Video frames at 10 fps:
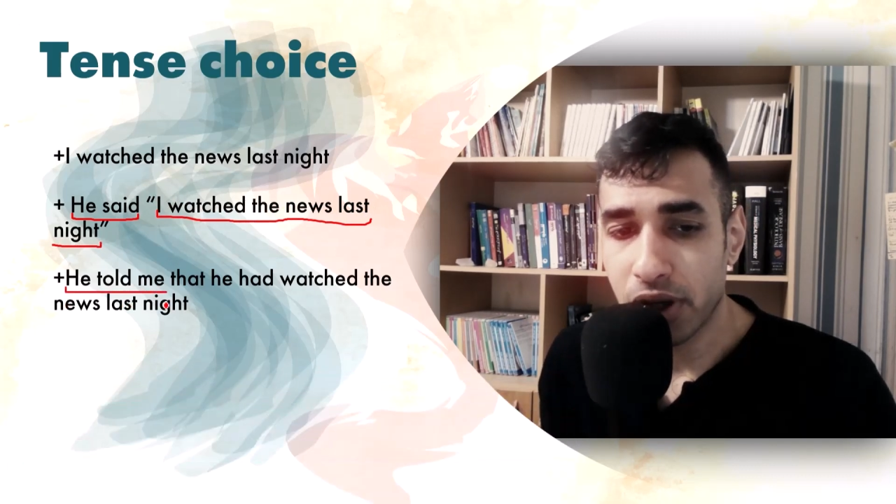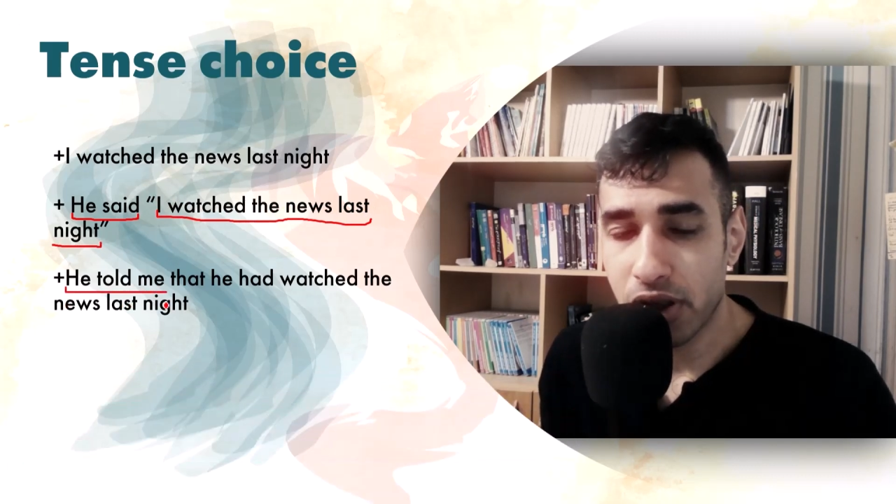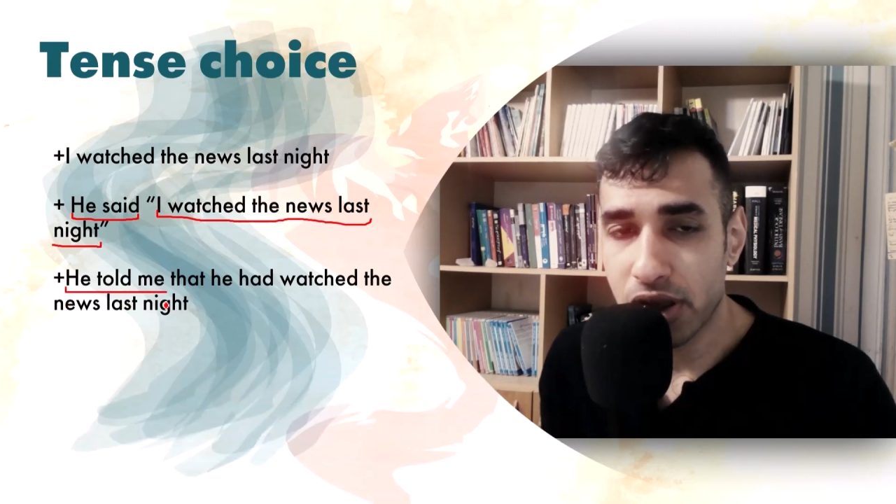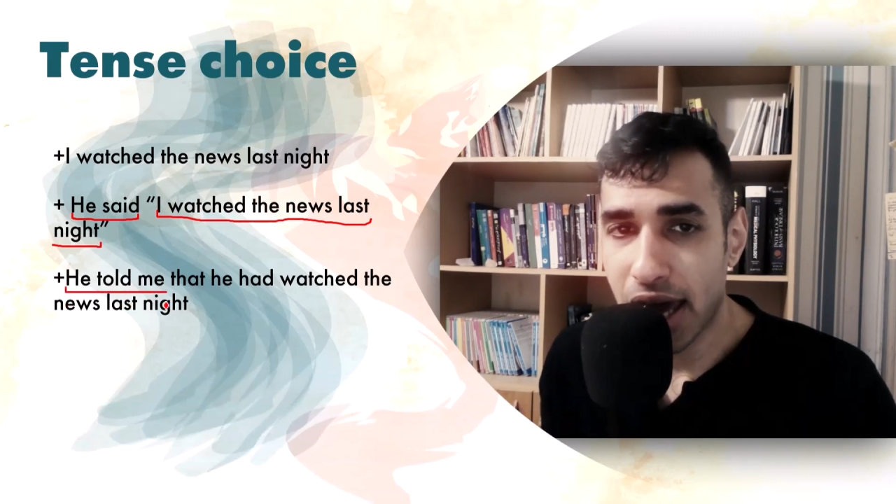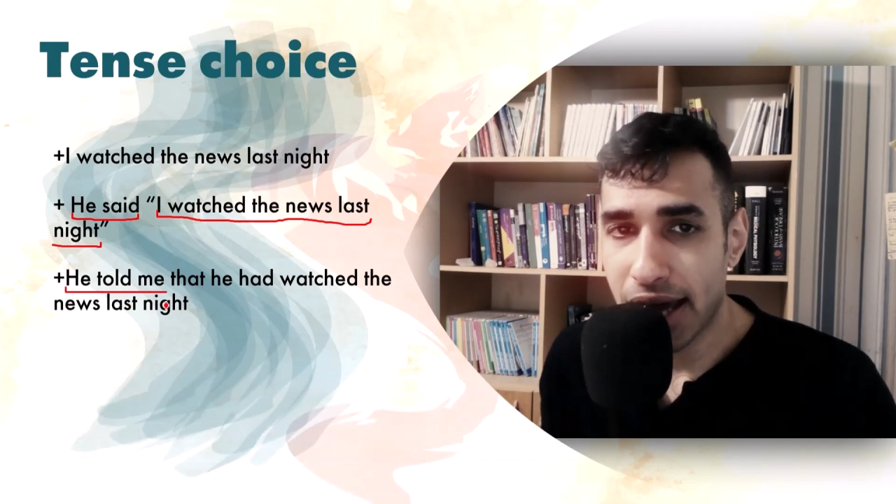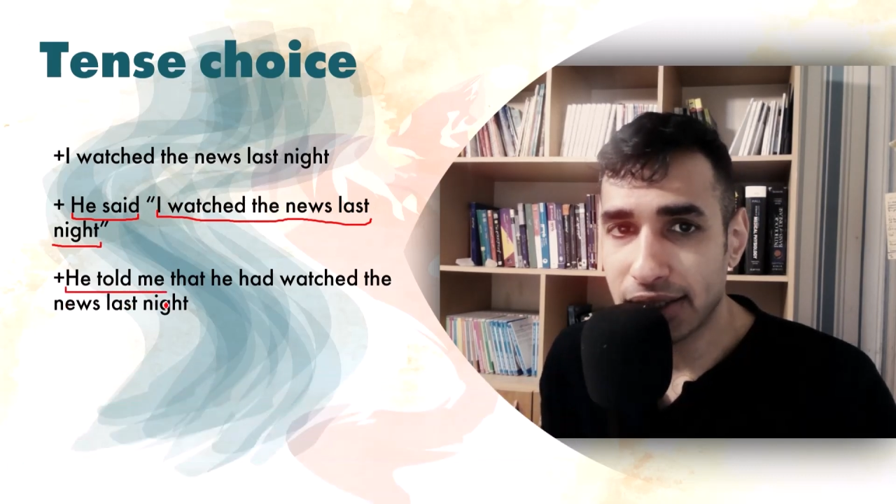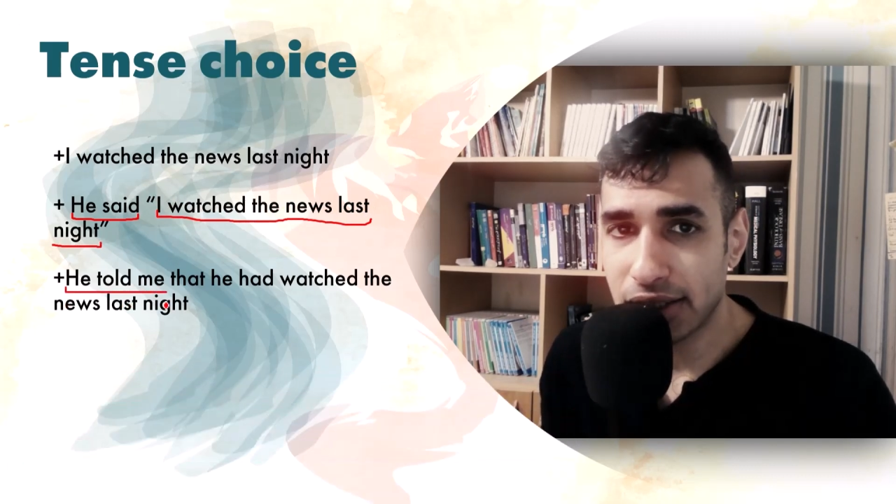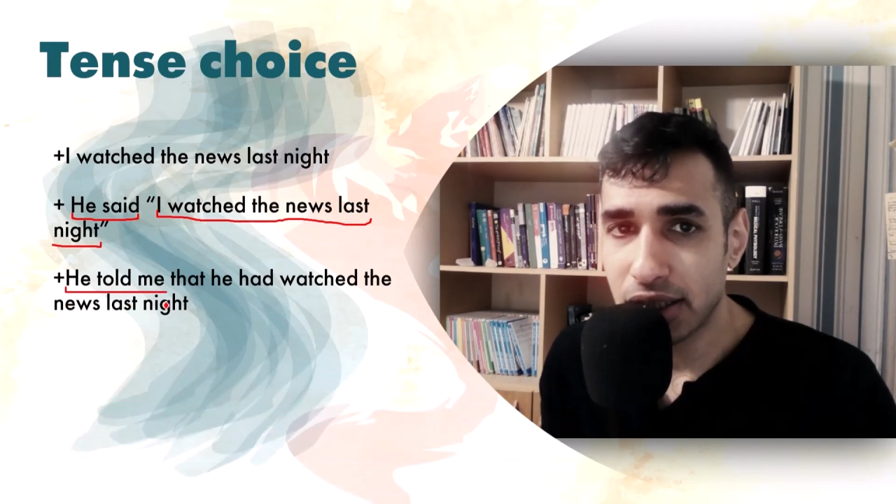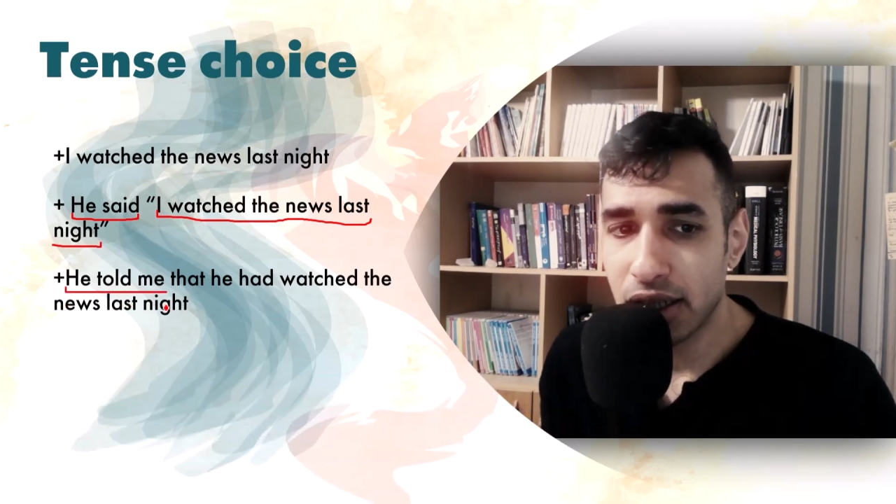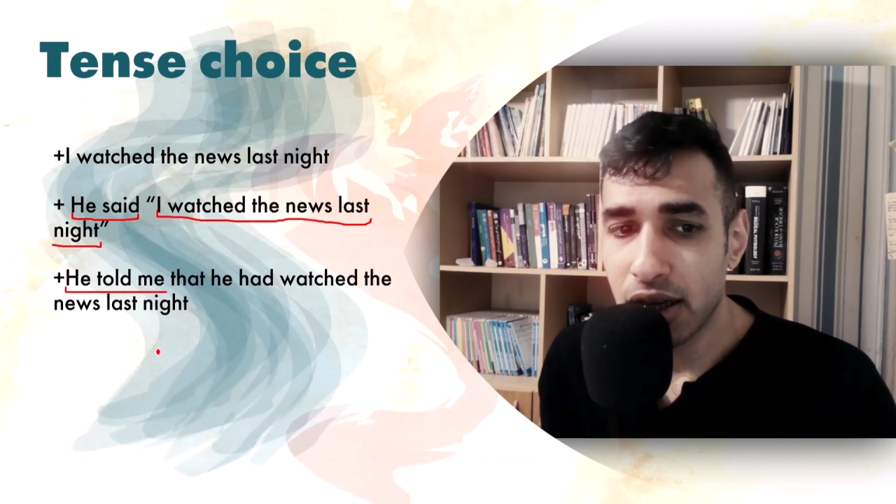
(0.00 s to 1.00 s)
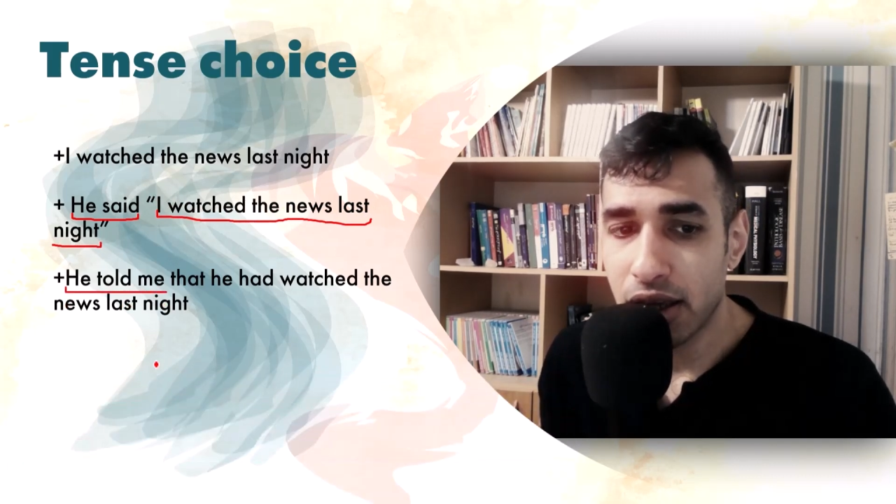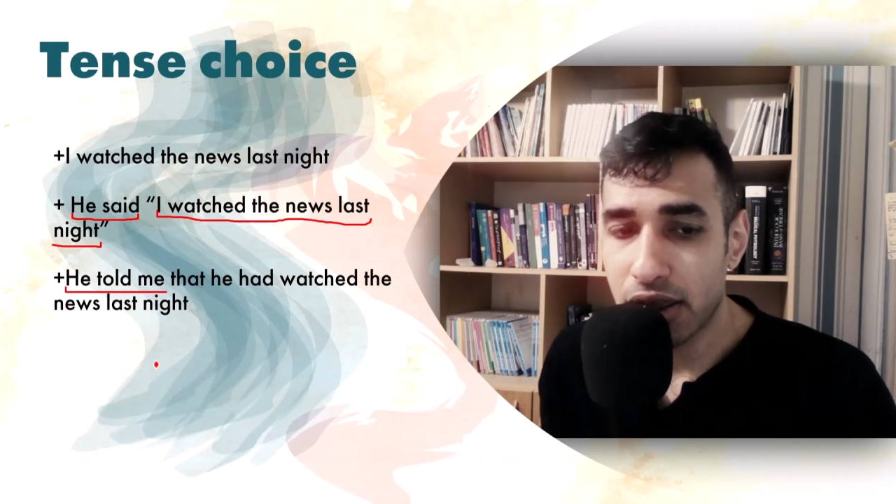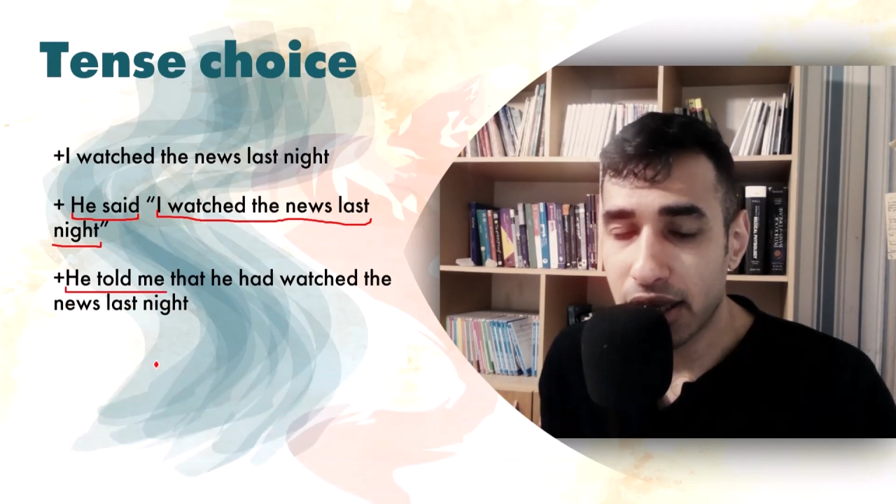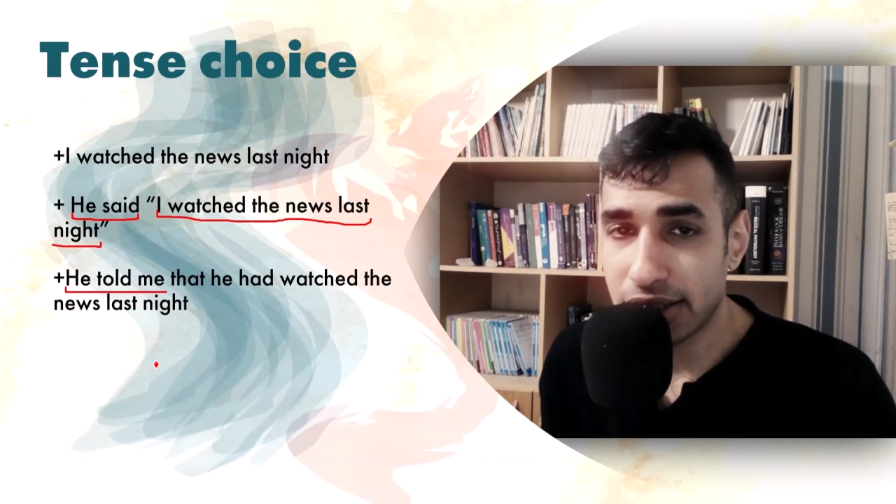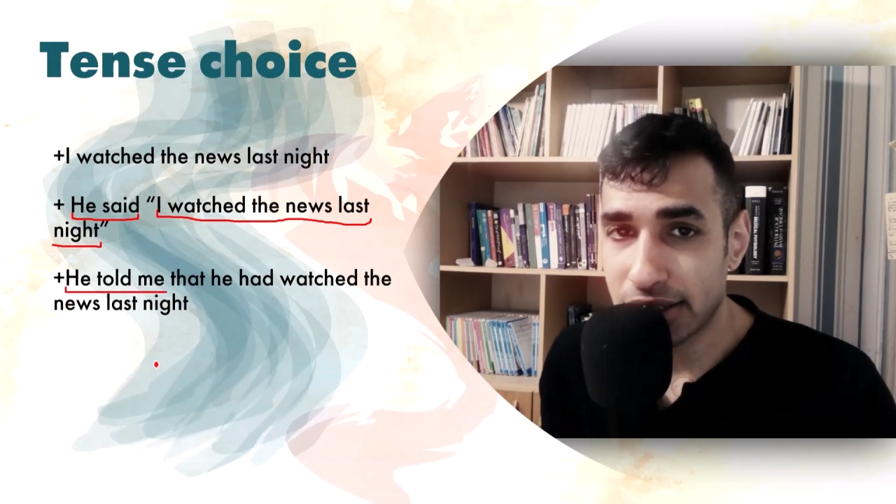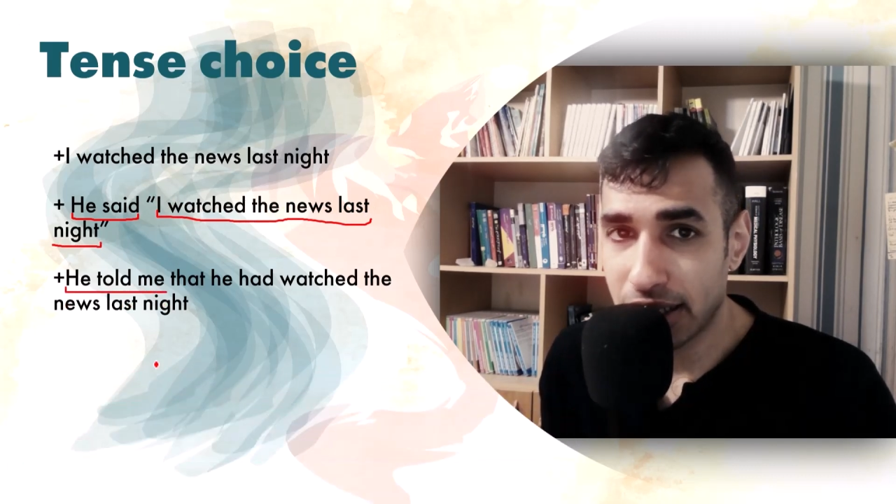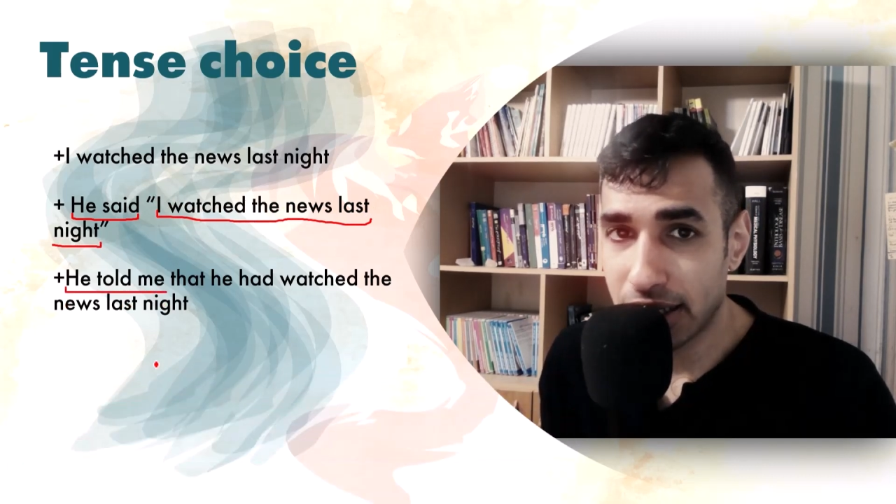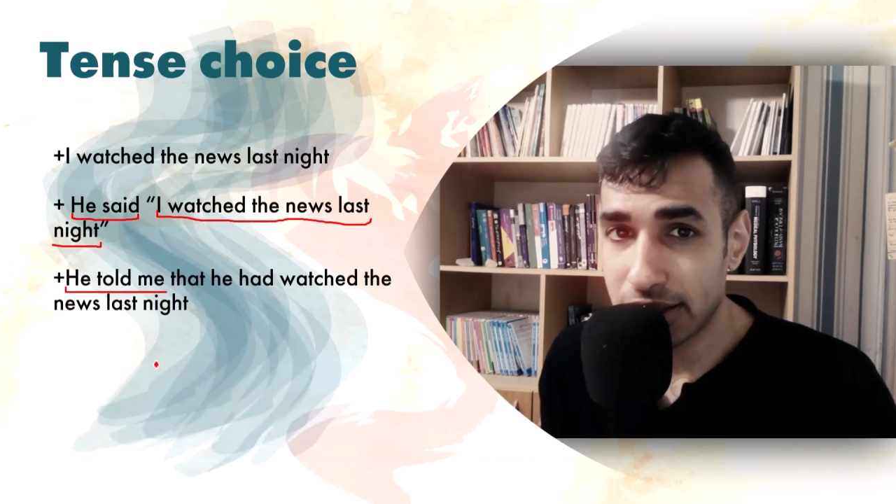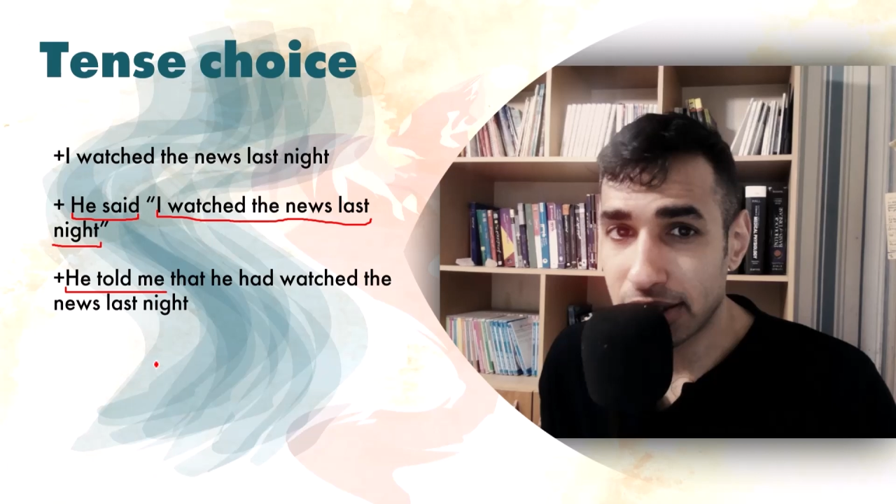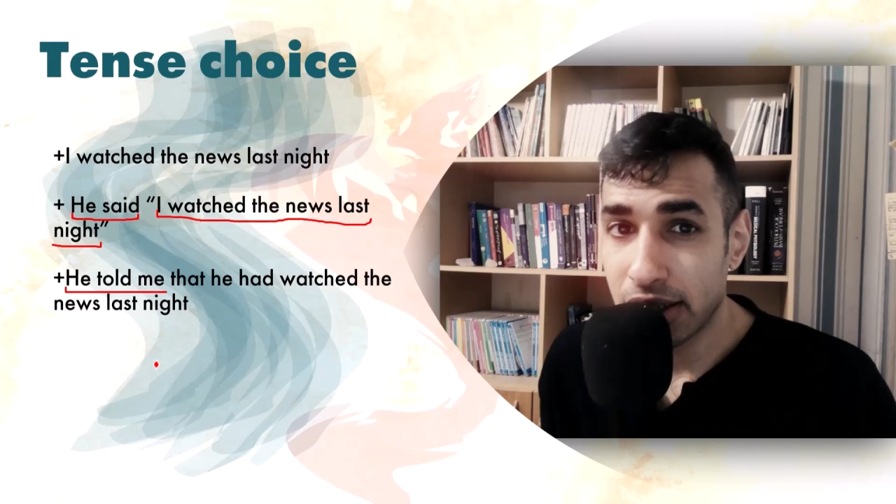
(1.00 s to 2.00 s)
that this
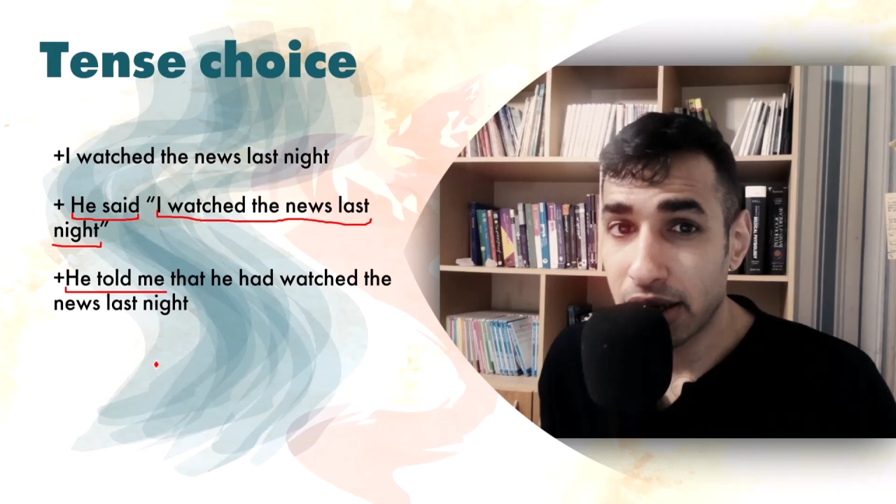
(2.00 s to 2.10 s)
is